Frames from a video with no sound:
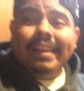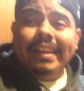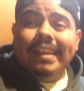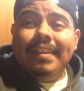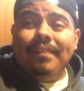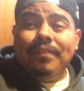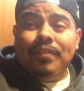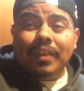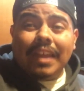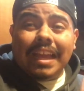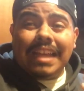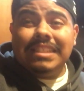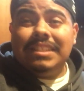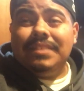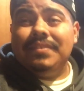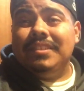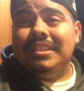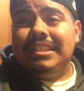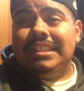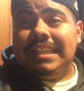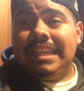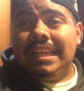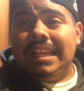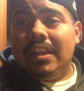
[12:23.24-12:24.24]
if you guys have
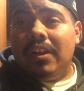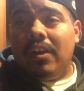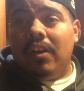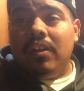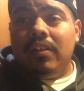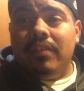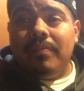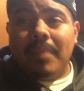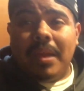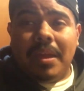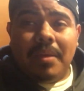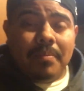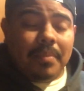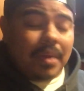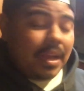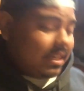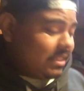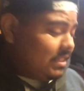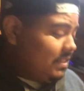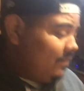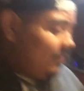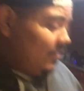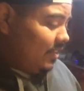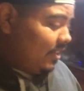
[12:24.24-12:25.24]
seen all of my
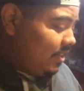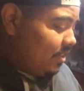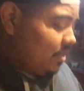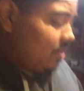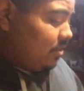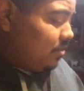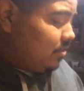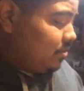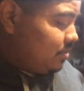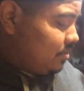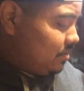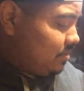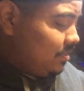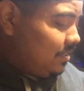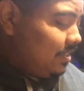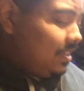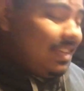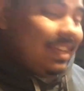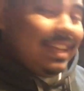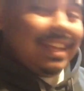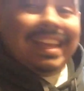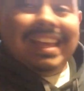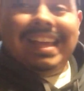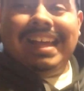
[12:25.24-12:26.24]
unboxing videos,
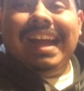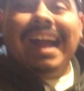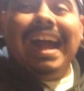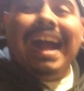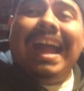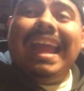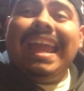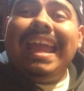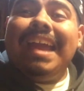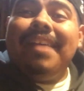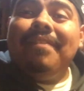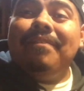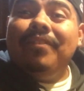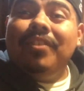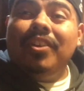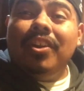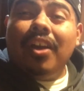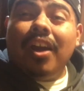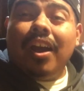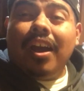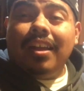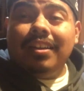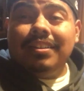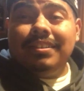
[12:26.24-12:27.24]
I have
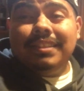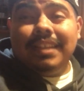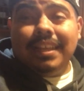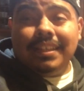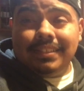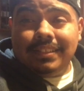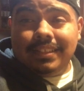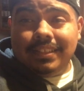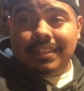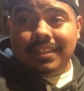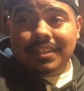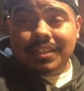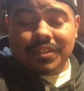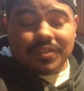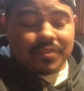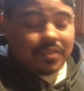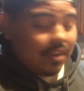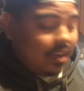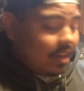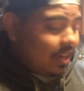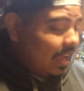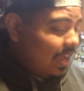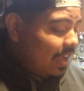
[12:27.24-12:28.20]
not tested this truck.